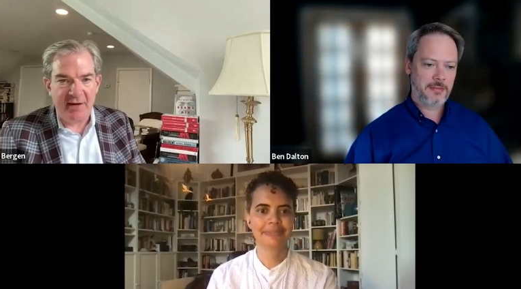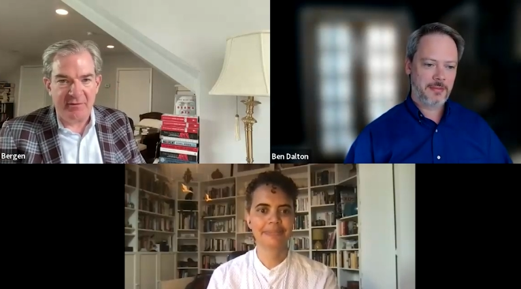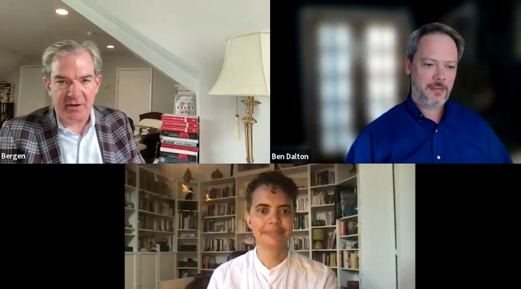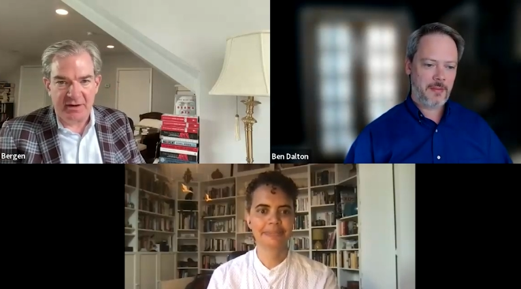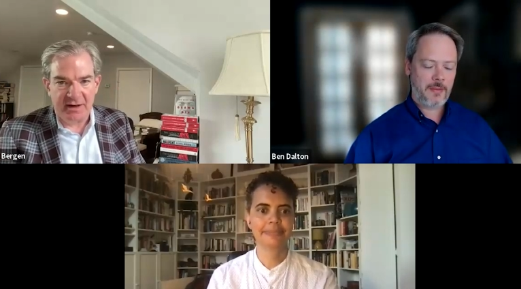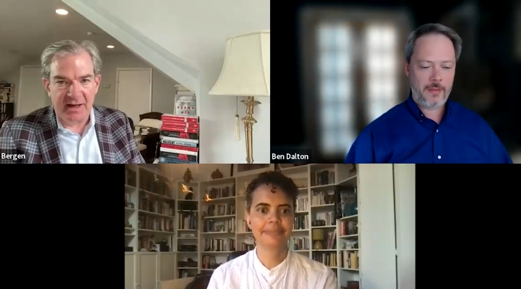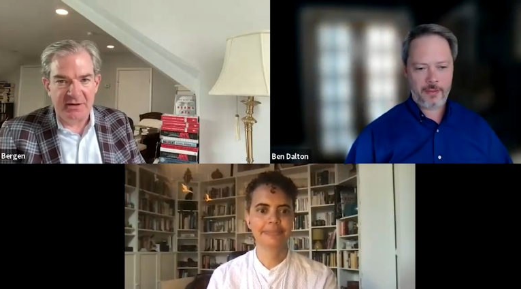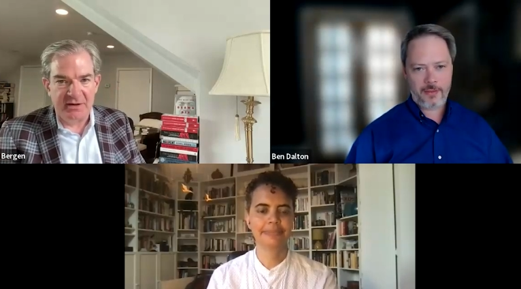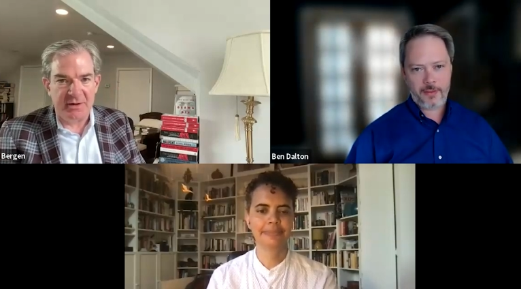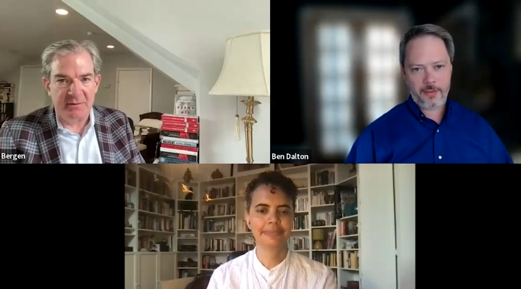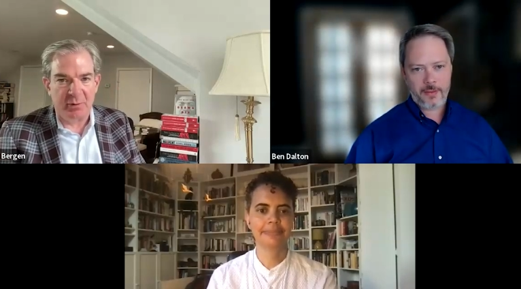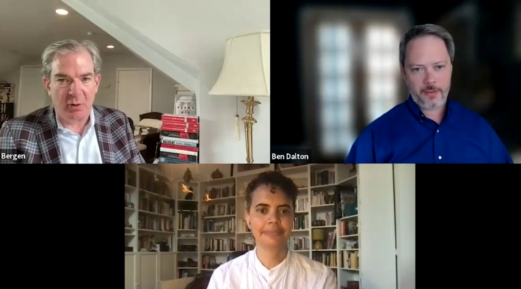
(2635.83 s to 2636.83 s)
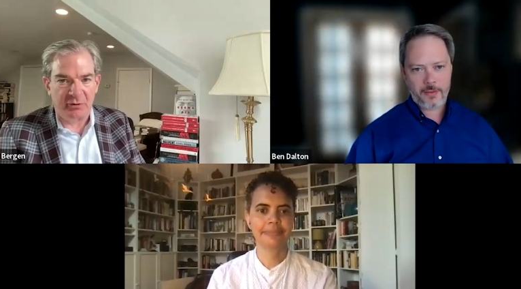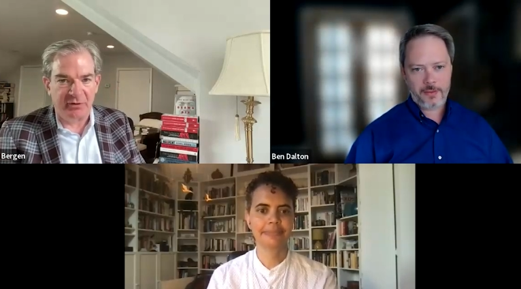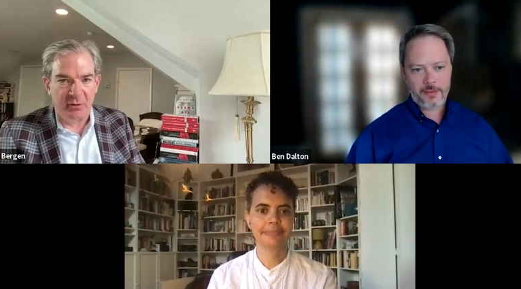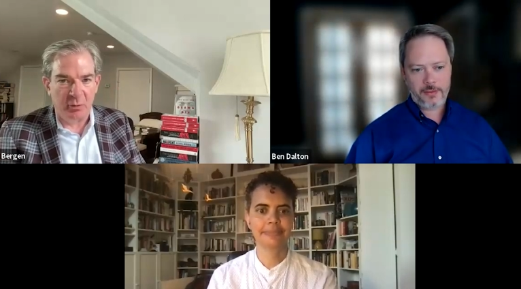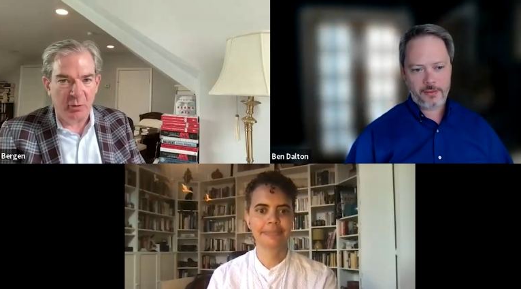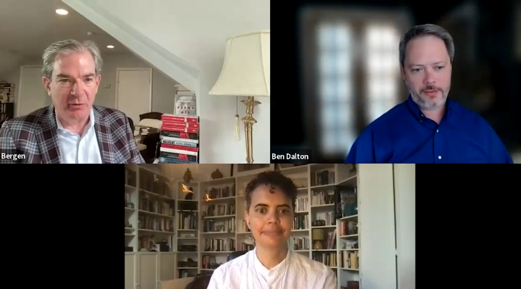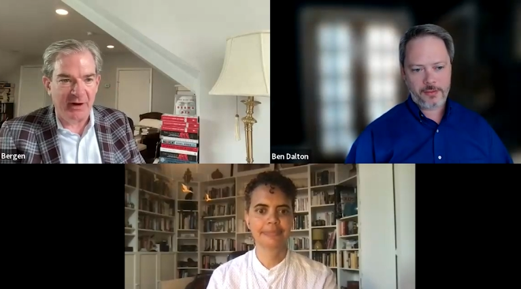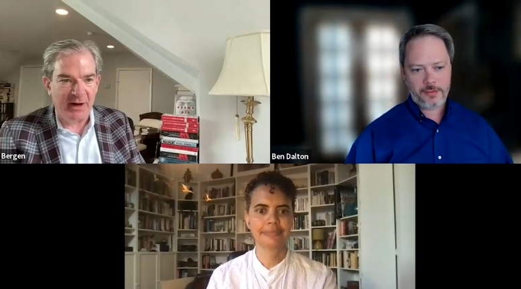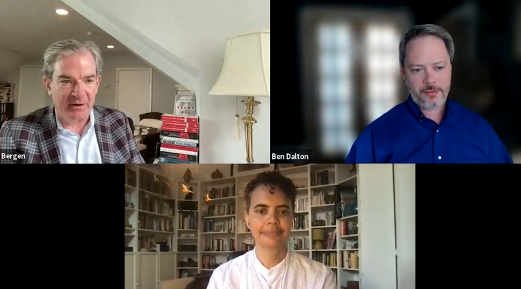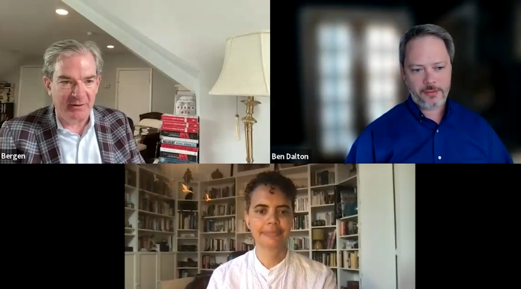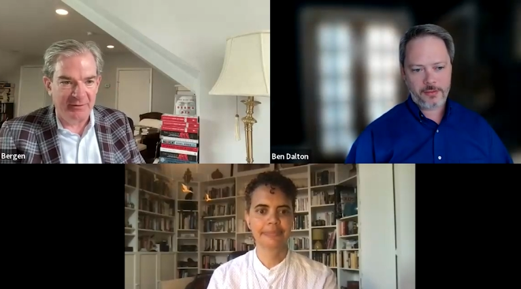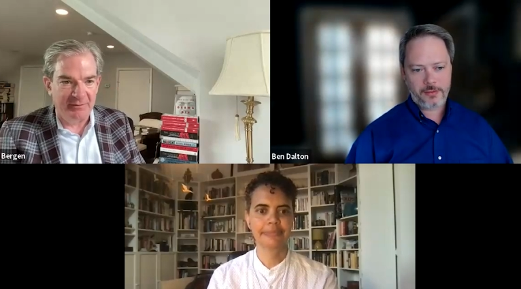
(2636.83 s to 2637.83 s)
Speaker 1: haven't engaged in proxy
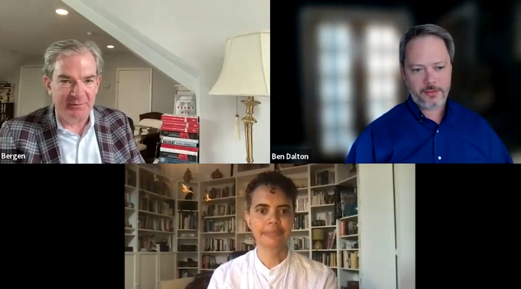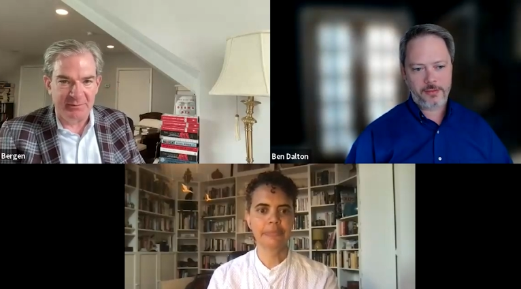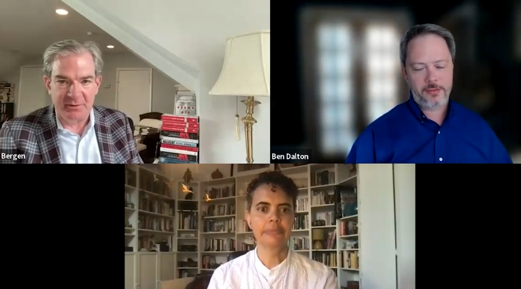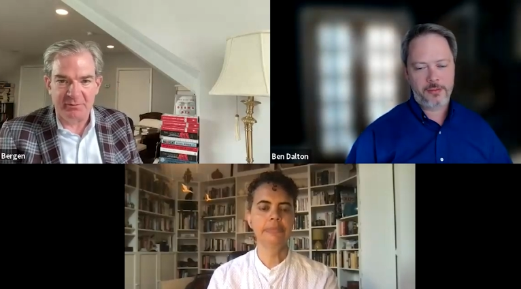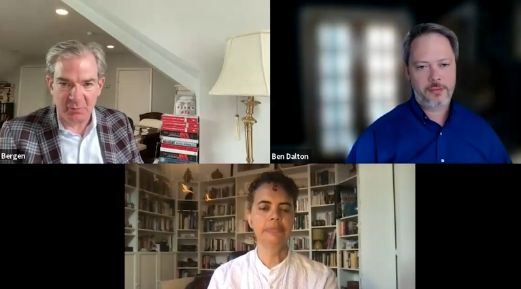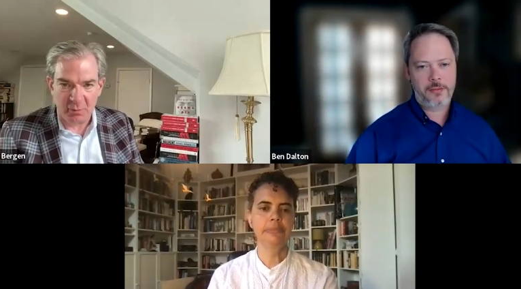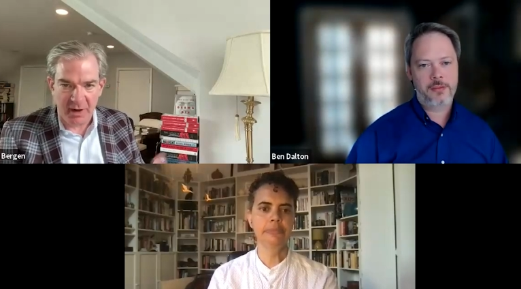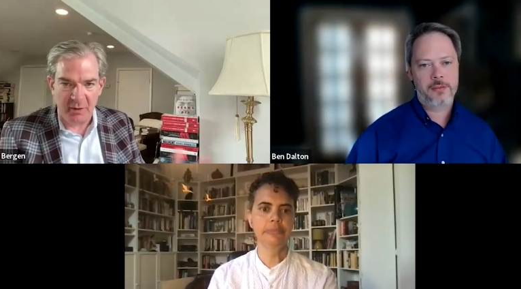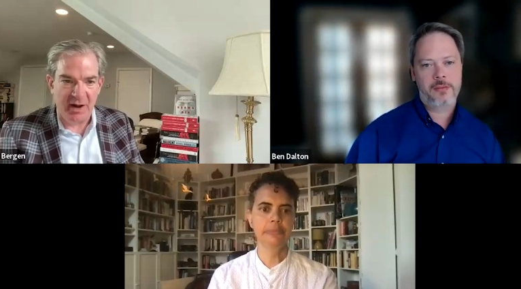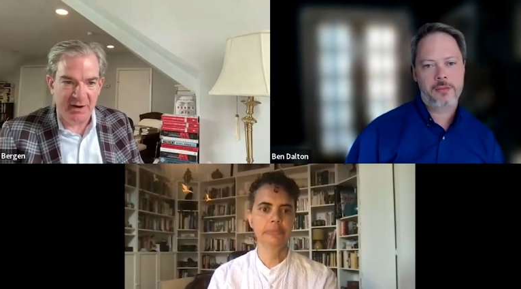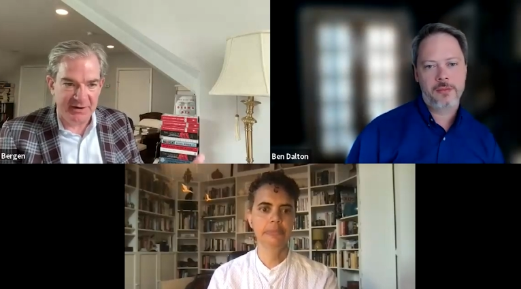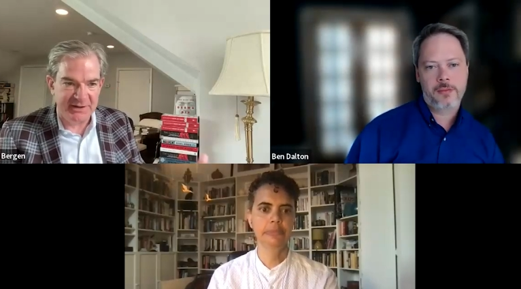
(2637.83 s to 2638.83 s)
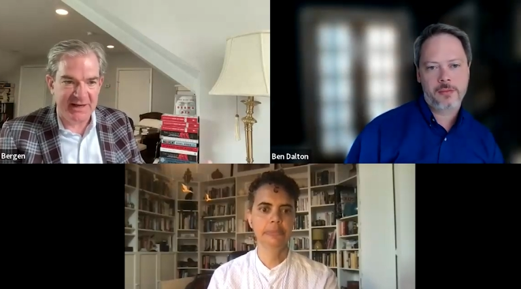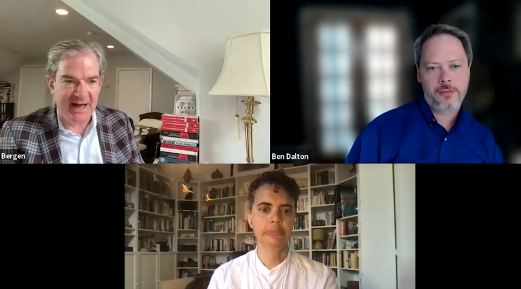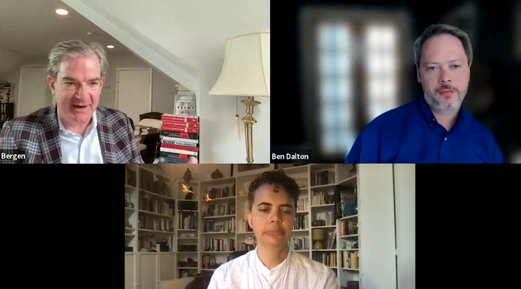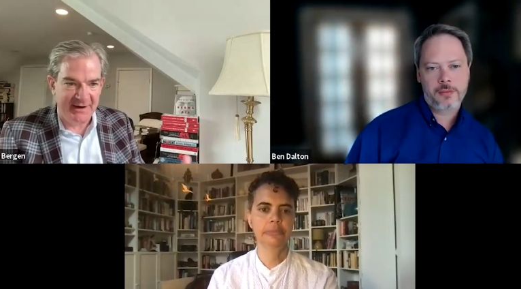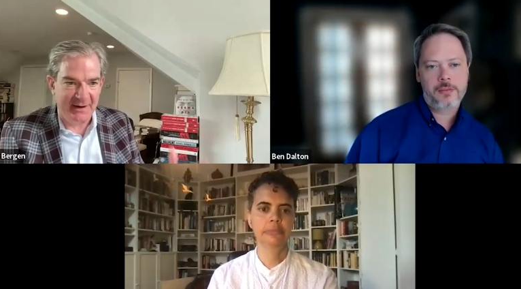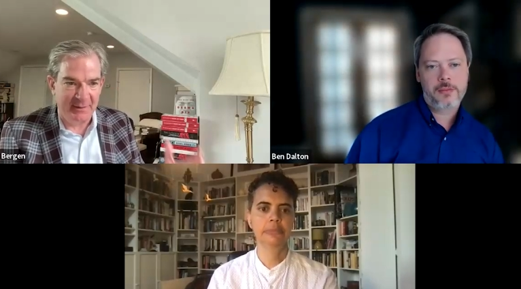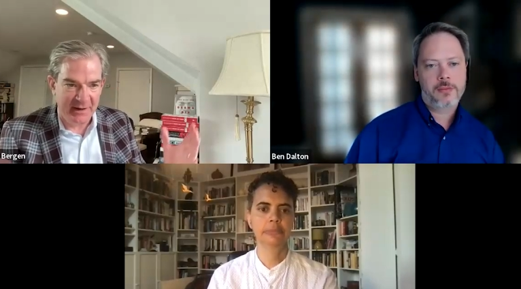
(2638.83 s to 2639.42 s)
warfare in the way we understand it.